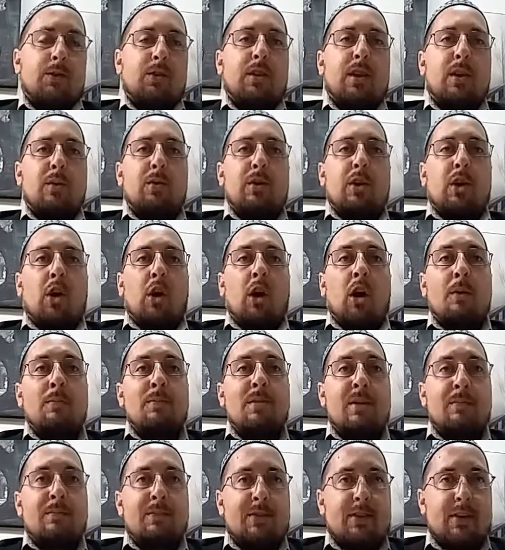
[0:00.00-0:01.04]
So they would
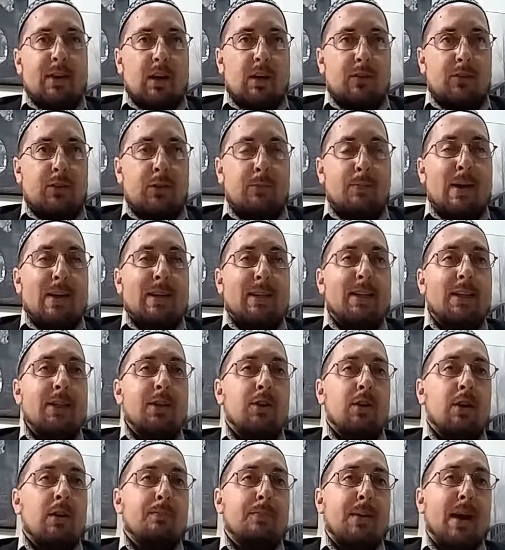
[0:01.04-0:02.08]
arm themselves, especially
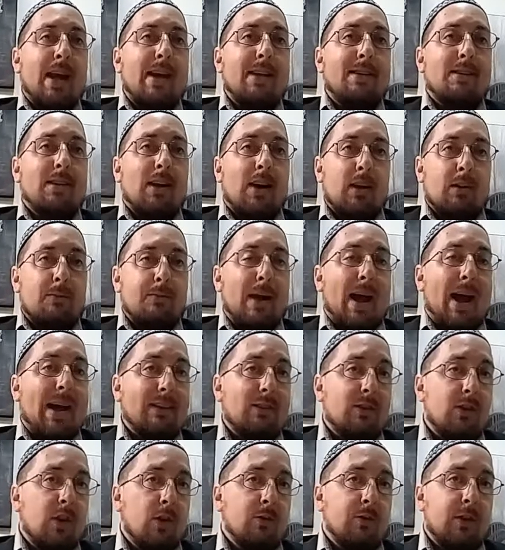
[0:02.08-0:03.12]
during Pesach,
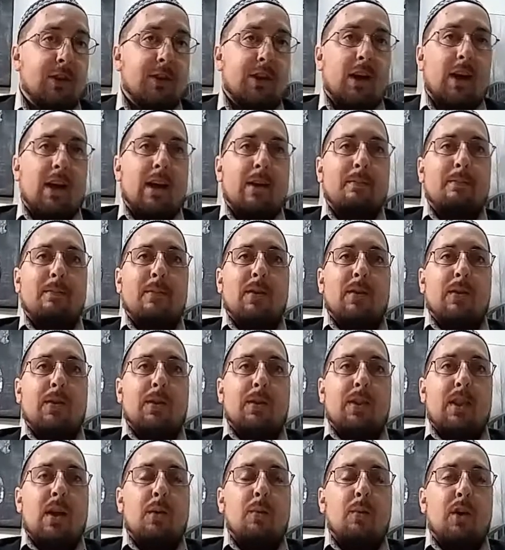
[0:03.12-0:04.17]
Passover time.
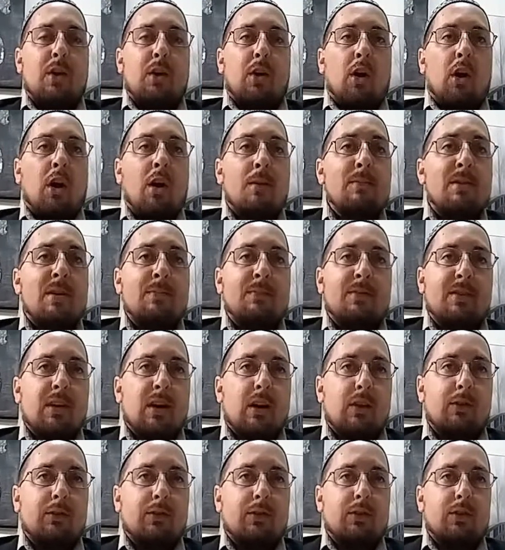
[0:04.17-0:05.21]
They would arm
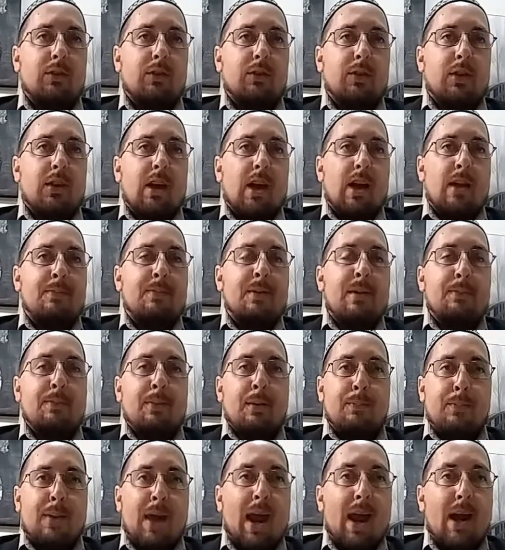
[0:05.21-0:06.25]
themselves and be
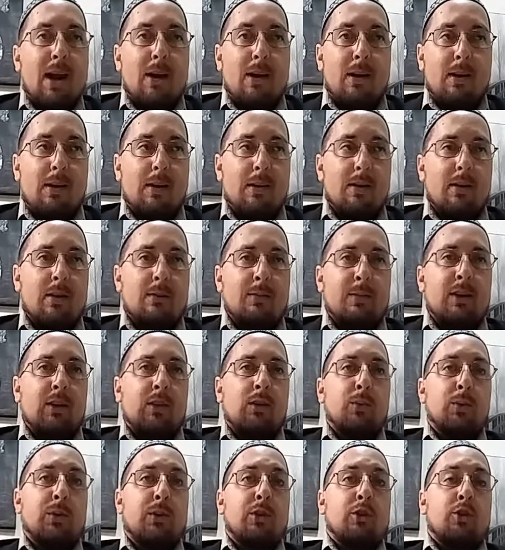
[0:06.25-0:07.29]
prepared, because
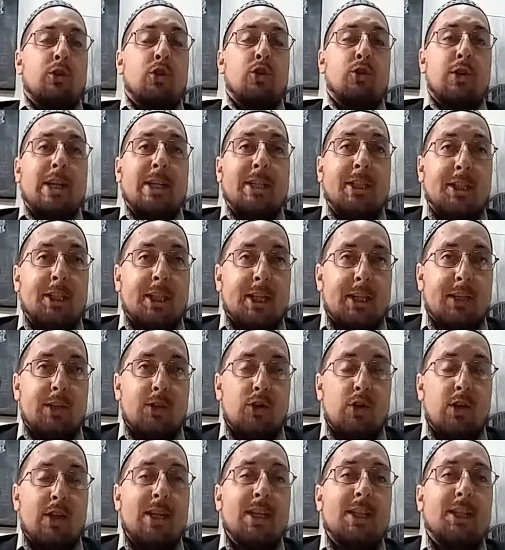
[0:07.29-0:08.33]
there was a
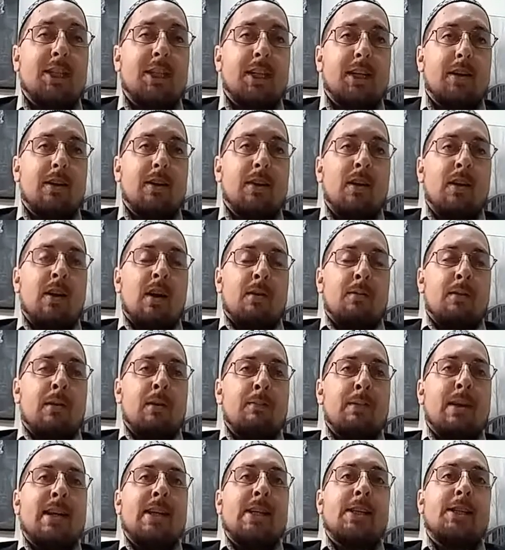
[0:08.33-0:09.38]
tradition
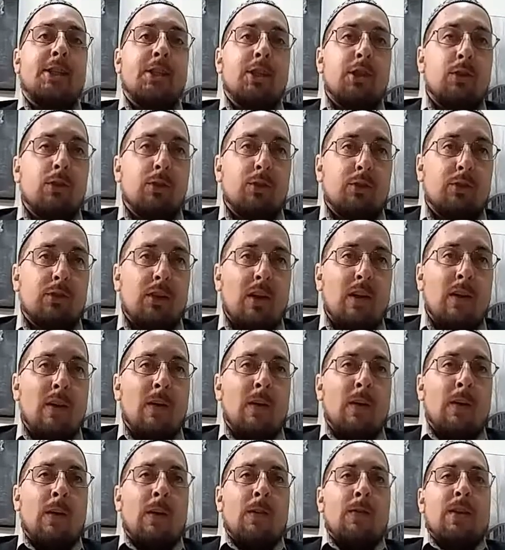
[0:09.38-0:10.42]
among many Jews
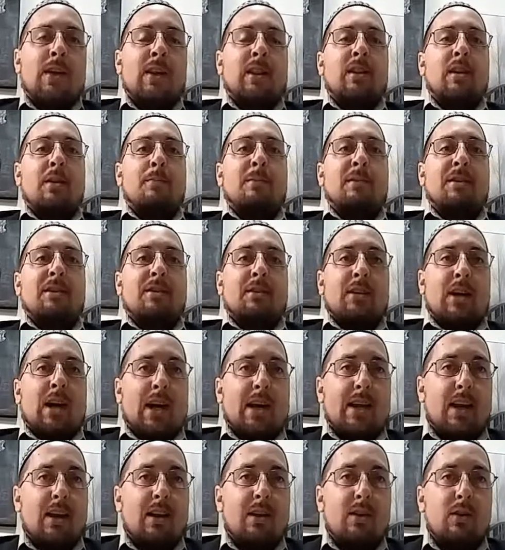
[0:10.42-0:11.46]
that the
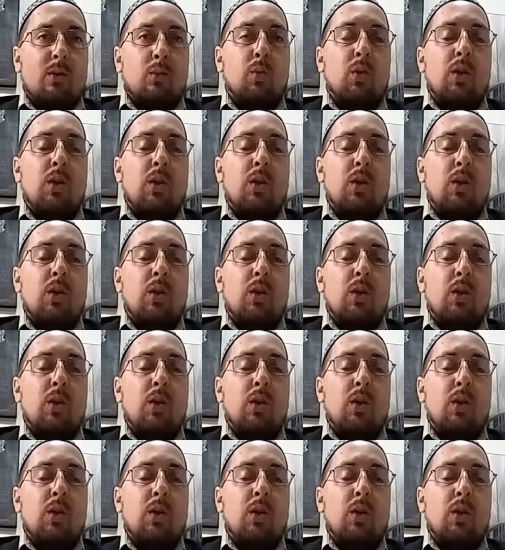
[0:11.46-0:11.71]
Messiah